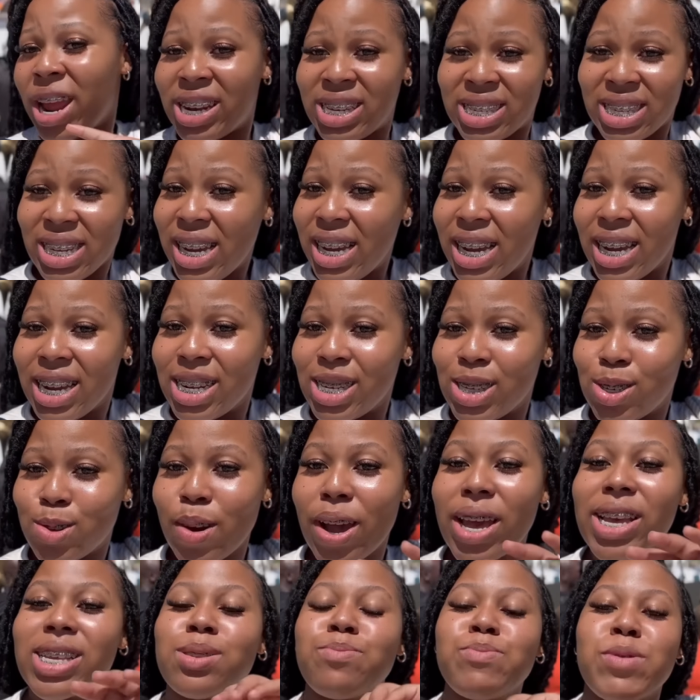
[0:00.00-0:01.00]
to
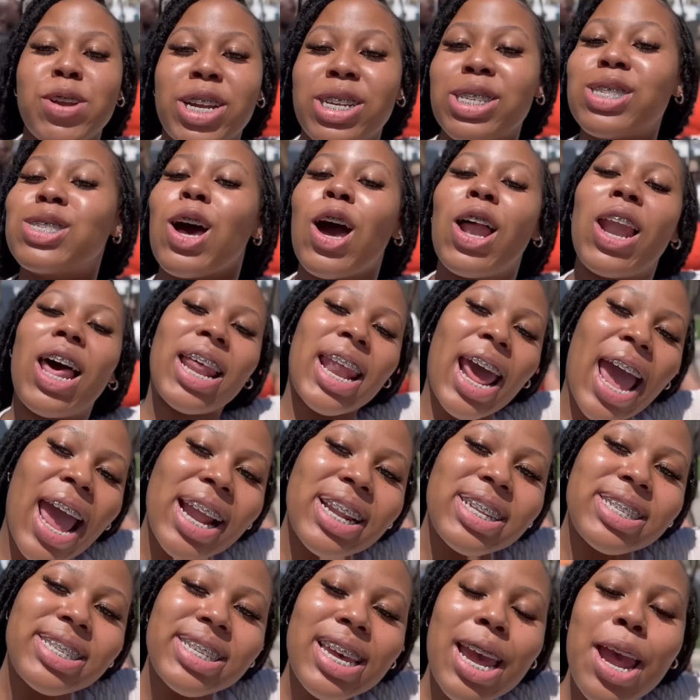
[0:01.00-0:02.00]
experience all of that.
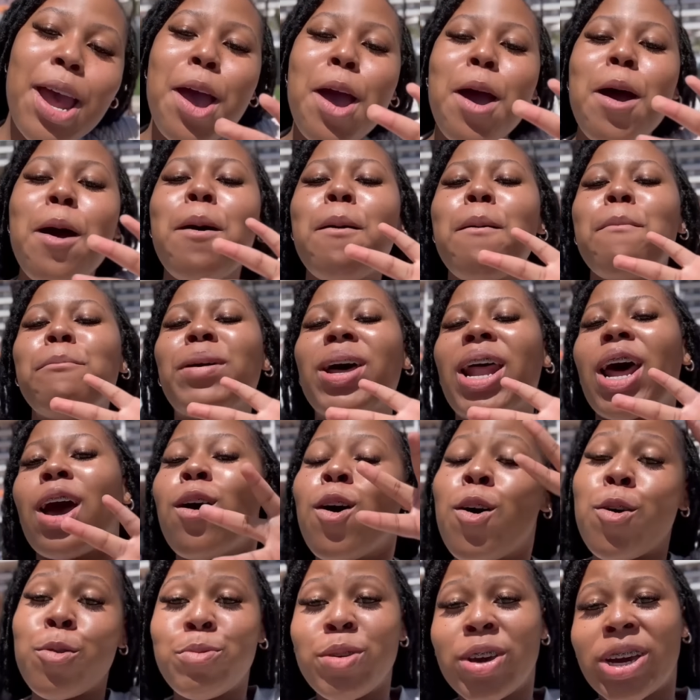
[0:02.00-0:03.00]
But I
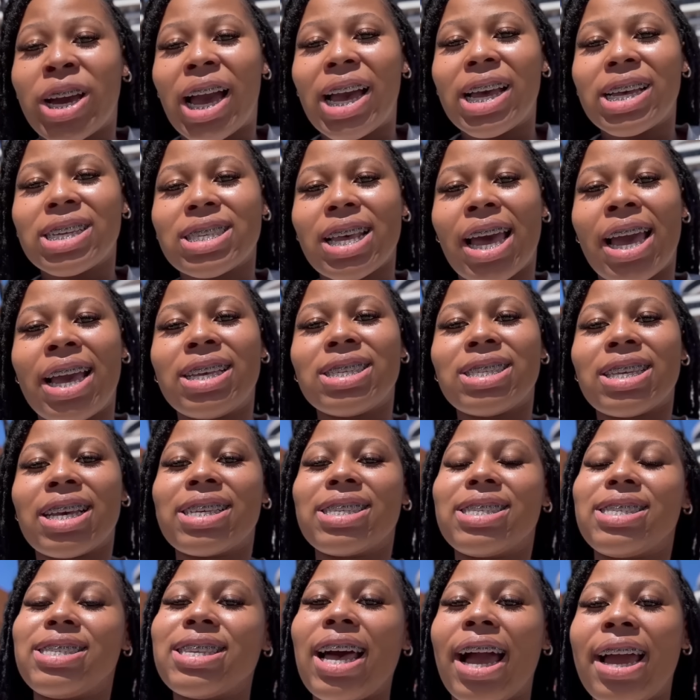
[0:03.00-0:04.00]
hope you guys are as
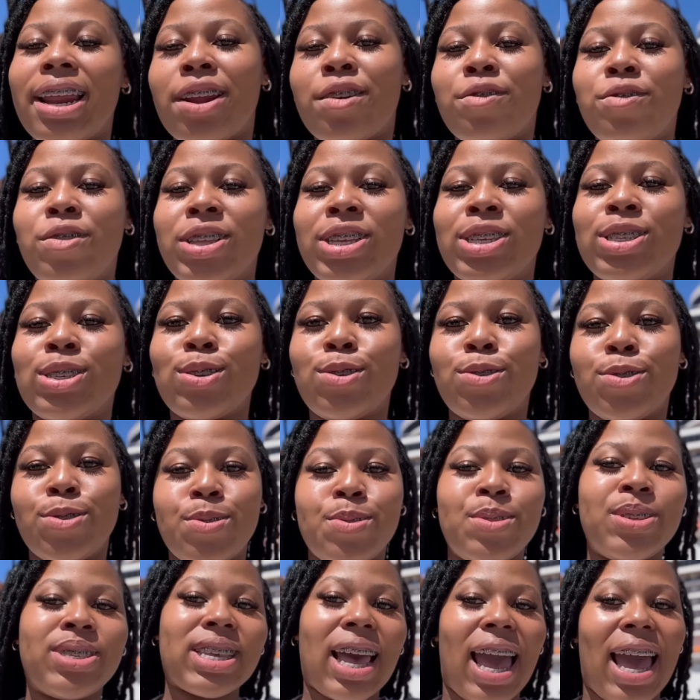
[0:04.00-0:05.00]
excited for this
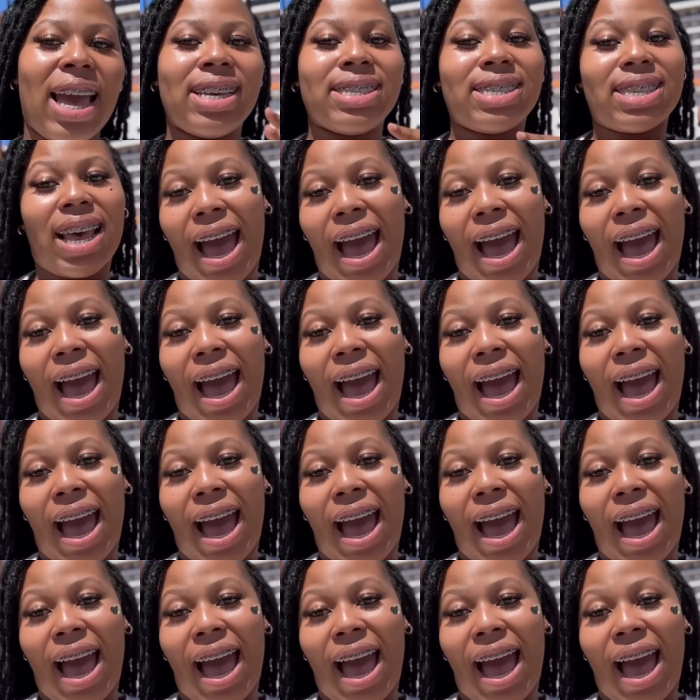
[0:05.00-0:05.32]
cruise as I